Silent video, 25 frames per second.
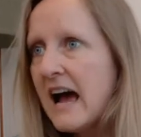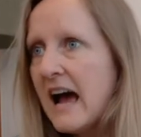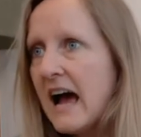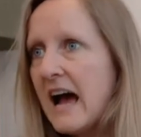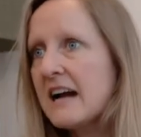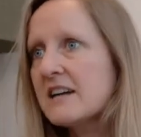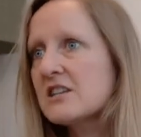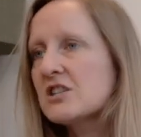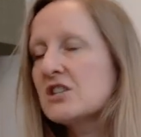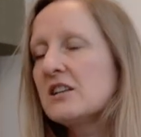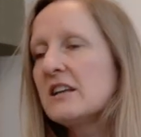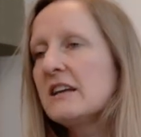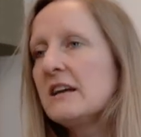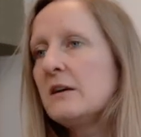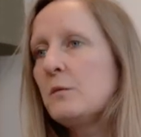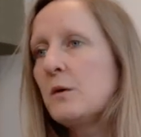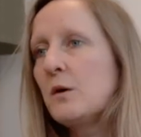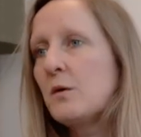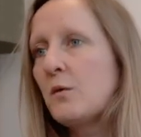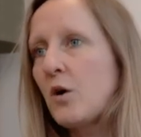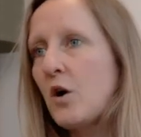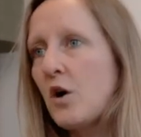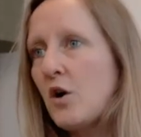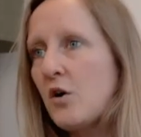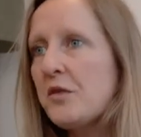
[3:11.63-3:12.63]
actually we
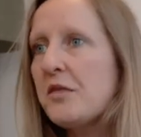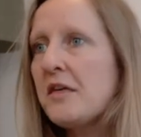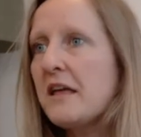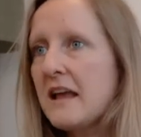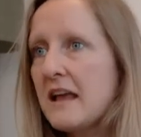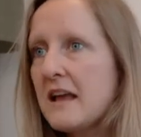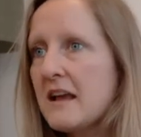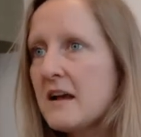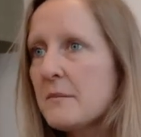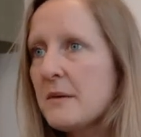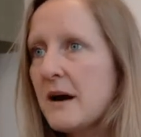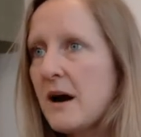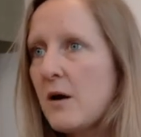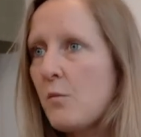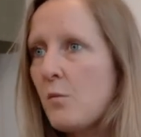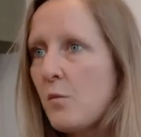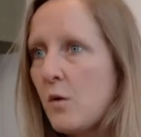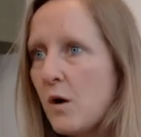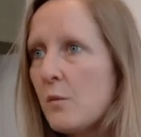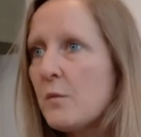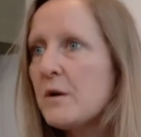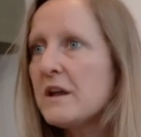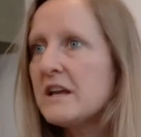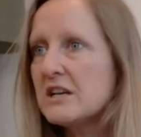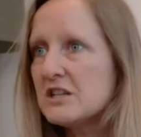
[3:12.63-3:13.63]
were all thinking about
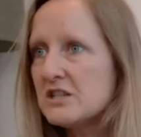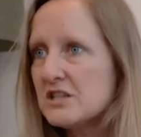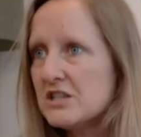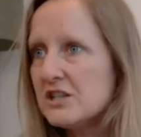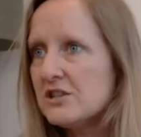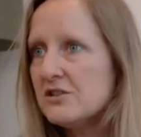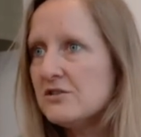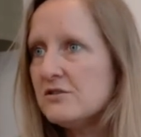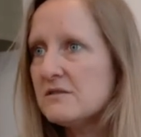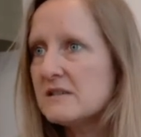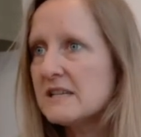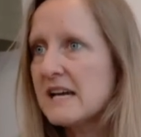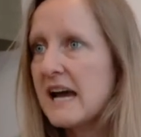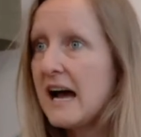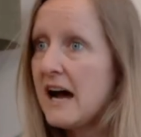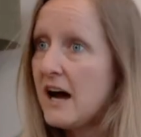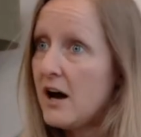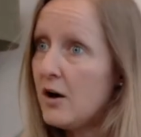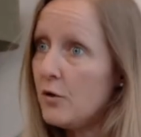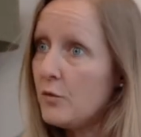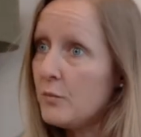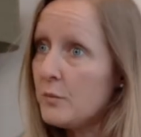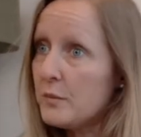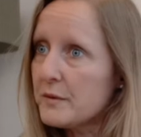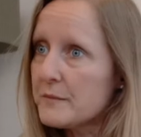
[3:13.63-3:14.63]
what we could do to
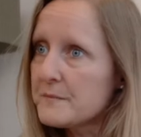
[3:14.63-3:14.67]
help.